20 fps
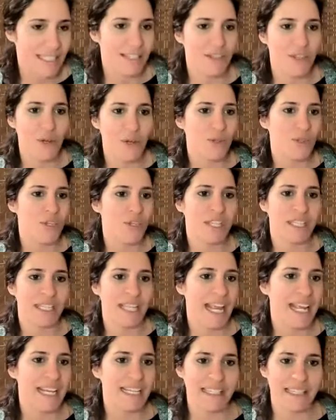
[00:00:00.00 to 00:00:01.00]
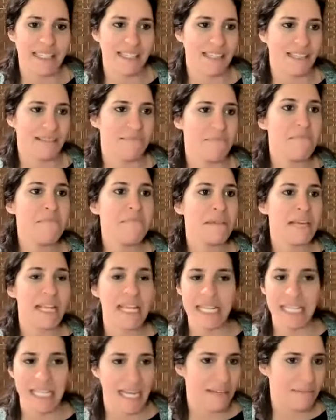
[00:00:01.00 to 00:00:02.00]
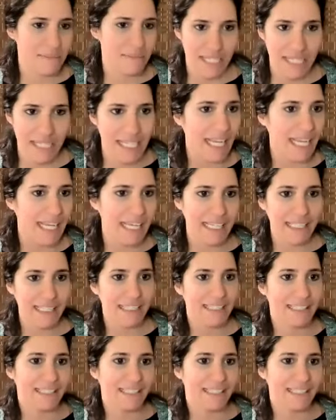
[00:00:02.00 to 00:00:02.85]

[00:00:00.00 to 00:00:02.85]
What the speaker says: those states many times a day.